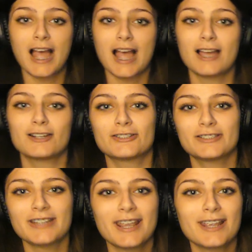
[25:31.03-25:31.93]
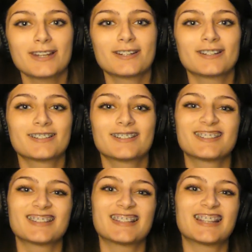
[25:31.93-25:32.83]
I understand
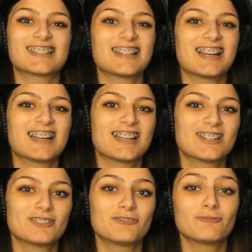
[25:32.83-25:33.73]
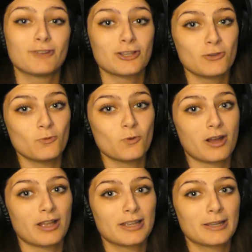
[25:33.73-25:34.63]
that that's not what you
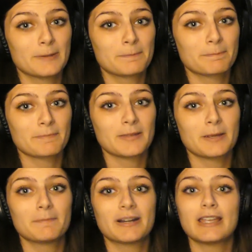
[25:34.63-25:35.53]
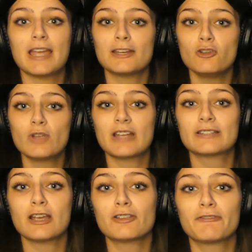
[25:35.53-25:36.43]
want, but again, you can't
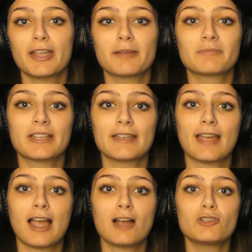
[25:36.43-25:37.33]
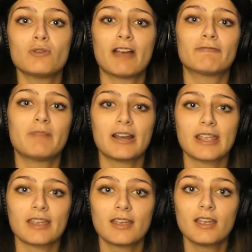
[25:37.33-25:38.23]
tell your family how you have
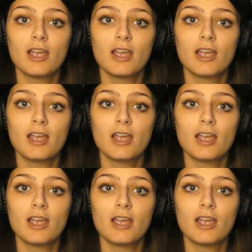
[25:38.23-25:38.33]
money.